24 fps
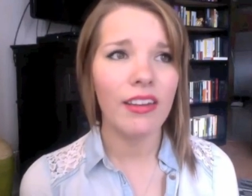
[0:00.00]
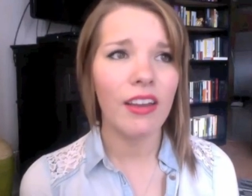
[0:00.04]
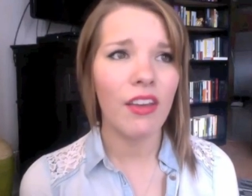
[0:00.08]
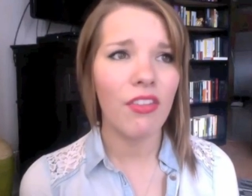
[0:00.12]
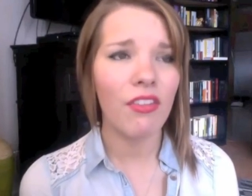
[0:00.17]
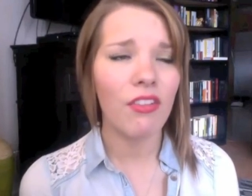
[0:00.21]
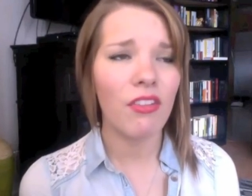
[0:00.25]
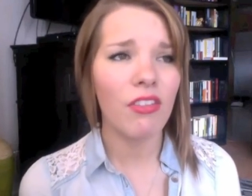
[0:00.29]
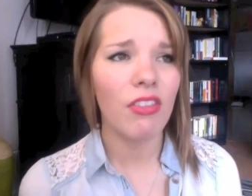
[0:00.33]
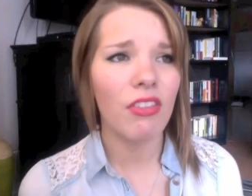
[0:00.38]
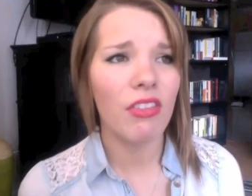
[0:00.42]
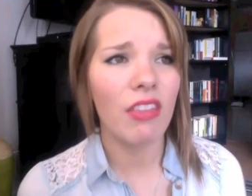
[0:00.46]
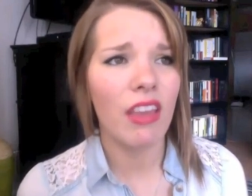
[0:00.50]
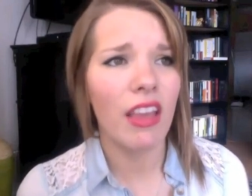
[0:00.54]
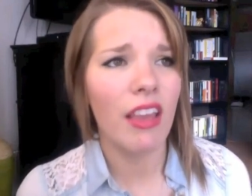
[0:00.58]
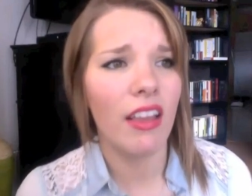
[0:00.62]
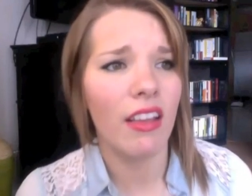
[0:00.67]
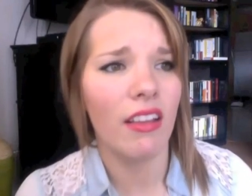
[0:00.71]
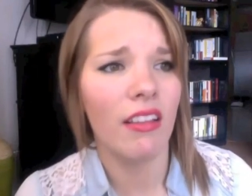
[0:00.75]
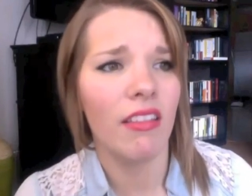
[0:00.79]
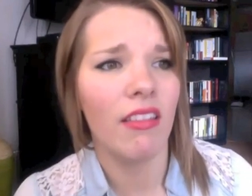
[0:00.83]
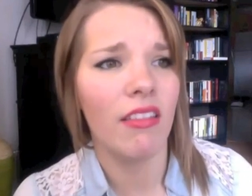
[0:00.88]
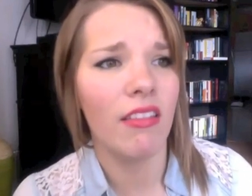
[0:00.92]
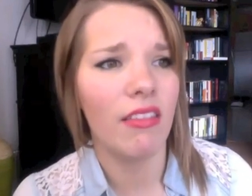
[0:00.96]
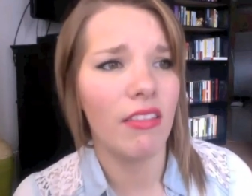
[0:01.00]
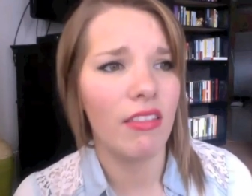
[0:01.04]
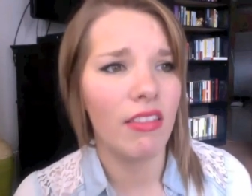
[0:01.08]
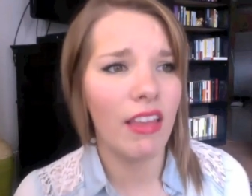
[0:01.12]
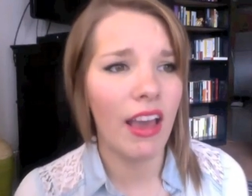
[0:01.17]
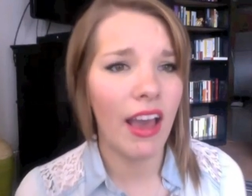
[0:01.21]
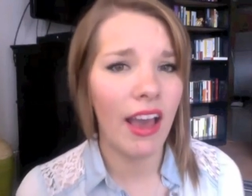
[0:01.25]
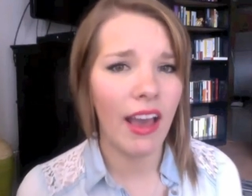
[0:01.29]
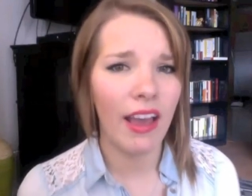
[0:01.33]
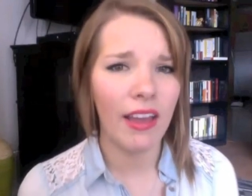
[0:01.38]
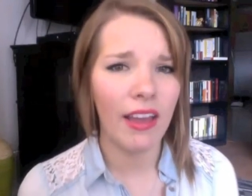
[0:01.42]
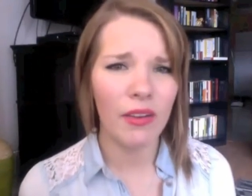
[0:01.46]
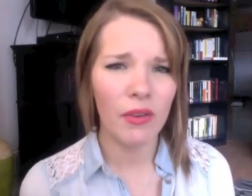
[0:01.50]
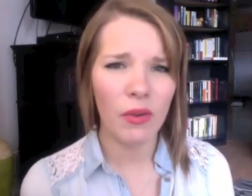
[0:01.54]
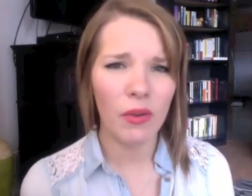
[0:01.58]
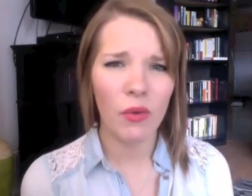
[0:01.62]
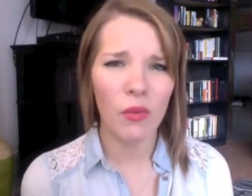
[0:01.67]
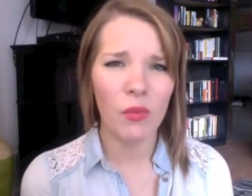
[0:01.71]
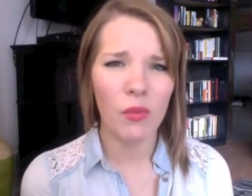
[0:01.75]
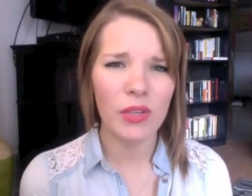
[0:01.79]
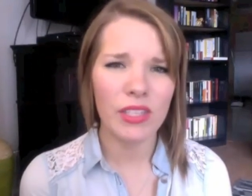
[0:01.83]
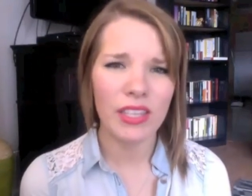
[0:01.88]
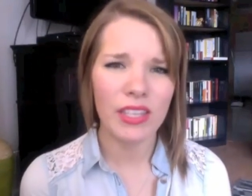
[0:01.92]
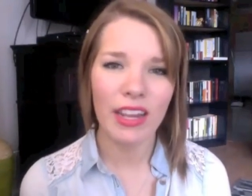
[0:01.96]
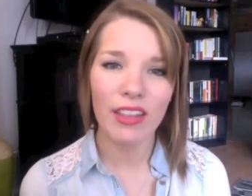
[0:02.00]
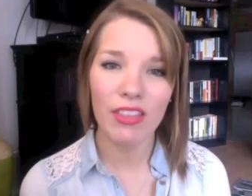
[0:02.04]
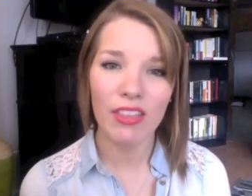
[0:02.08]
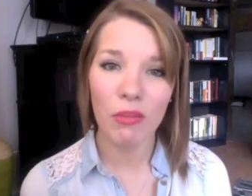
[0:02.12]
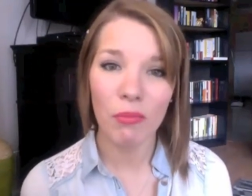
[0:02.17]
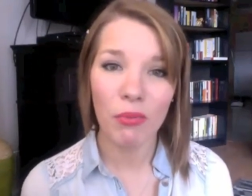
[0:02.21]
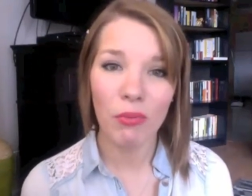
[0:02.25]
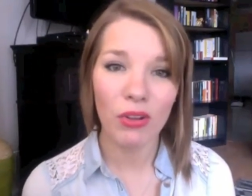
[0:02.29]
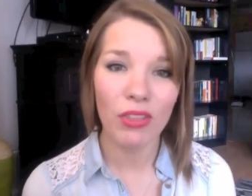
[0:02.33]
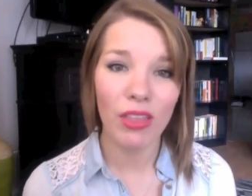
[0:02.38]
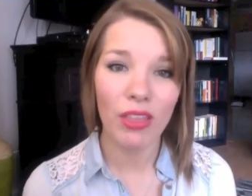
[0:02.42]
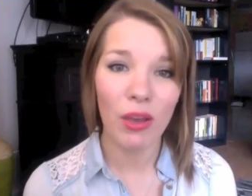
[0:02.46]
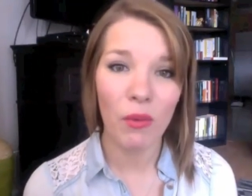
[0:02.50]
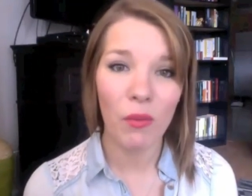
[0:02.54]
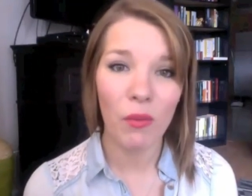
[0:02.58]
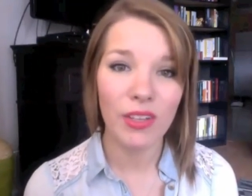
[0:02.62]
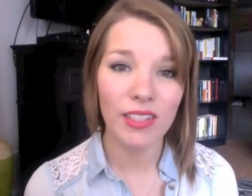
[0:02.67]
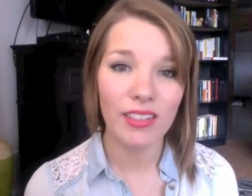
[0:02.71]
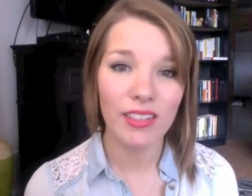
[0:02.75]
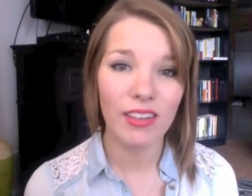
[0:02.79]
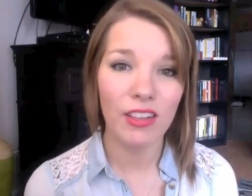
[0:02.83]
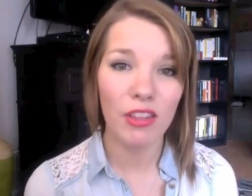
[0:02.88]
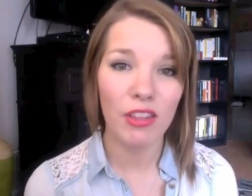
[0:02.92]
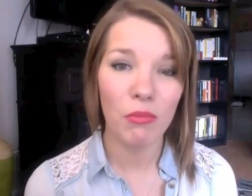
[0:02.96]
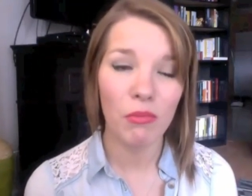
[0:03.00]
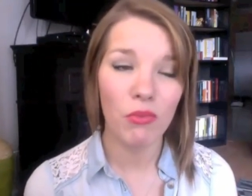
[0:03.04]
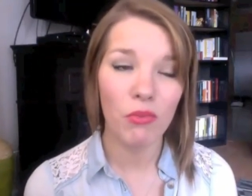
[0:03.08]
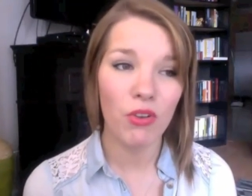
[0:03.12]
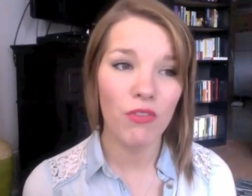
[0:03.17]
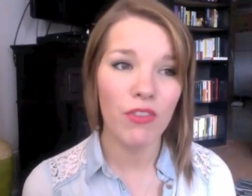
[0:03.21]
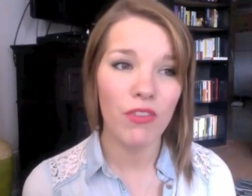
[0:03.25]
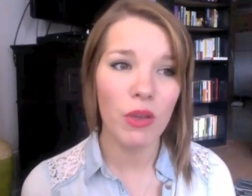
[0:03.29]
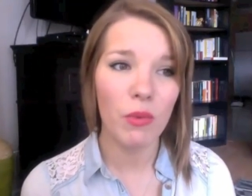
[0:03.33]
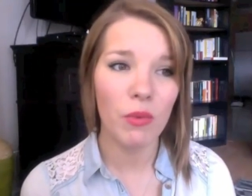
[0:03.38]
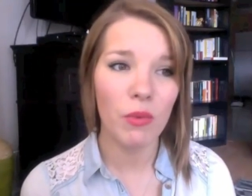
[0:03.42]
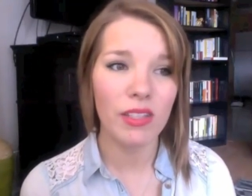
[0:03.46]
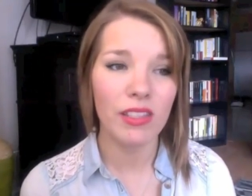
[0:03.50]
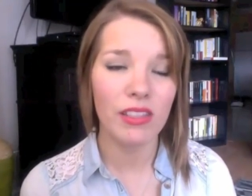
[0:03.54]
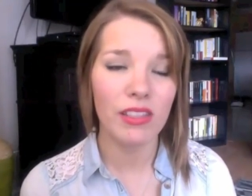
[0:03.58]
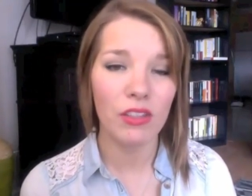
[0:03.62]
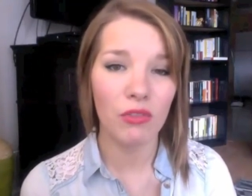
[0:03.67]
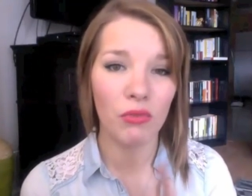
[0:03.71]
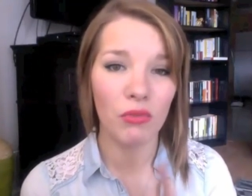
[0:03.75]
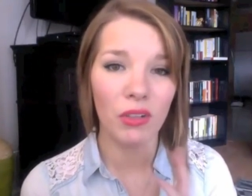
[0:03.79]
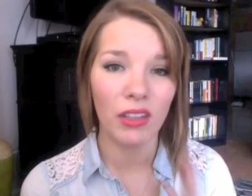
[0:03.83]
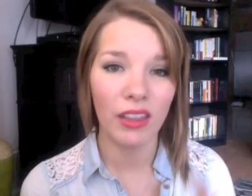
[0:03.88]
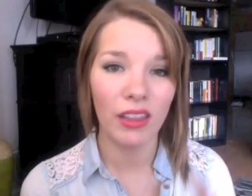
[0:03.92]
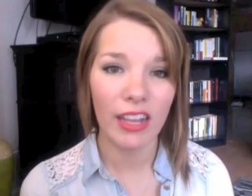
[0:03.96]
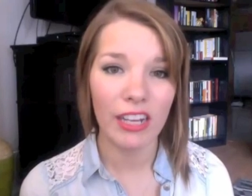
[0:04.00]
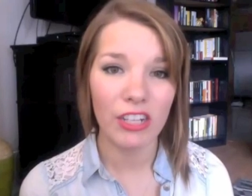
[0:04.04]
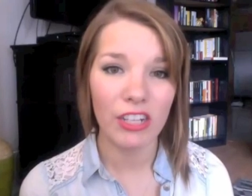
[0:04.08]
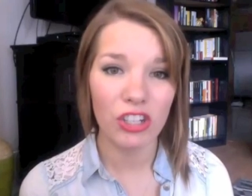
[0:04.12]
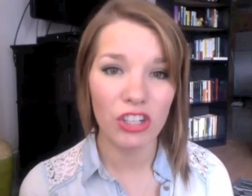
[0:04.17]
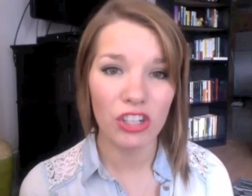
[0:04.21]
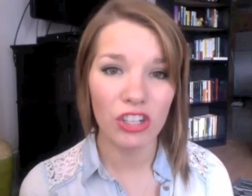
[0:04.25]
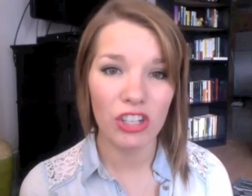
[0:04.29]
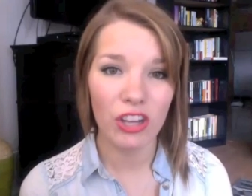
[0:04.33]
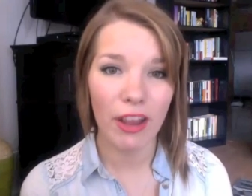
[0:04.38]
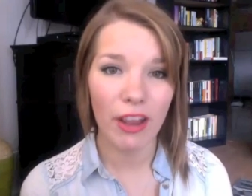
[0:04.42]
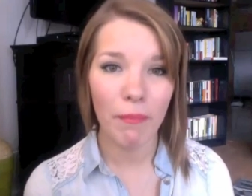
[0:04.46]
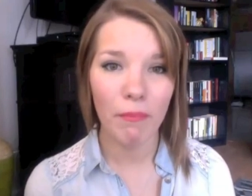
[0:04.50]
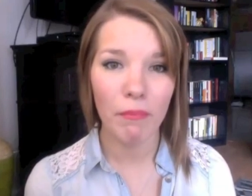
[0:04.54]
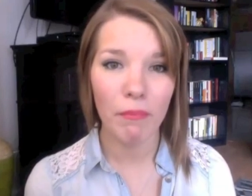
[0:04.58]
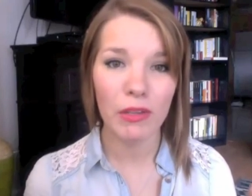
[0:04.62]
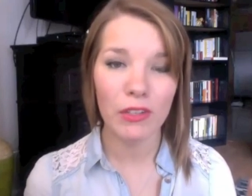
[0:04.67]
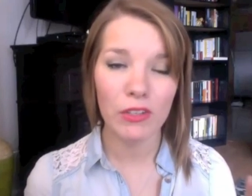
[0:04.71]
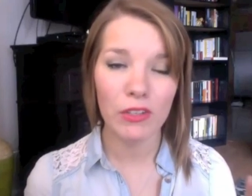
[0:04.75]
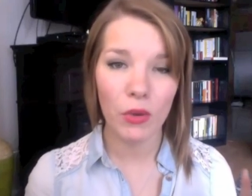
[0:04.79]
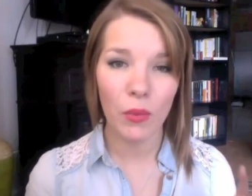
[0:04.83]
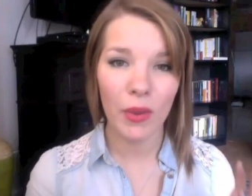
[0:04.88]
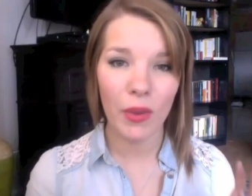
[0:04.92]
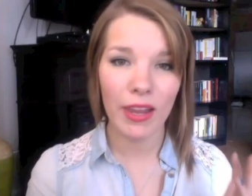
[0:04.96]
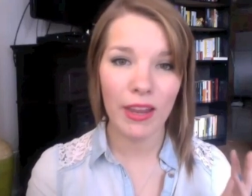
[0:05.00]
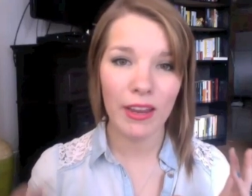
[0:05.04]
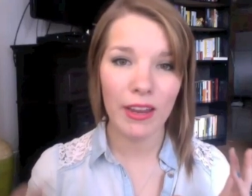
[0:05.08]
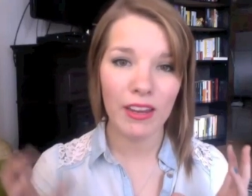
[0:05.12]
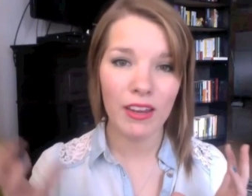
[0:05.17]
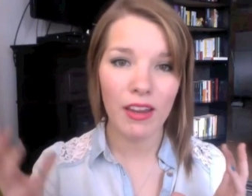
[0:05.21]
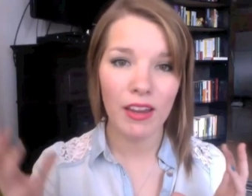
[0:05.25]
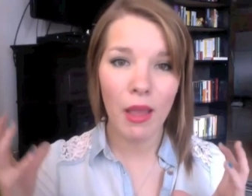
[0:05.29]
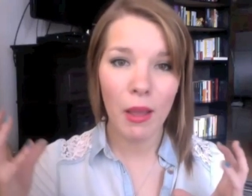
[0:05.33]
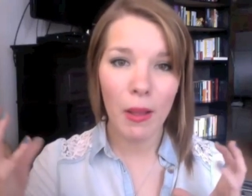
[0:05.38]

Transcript: Another thing that was in the book that wasn't in the movie was the relationship between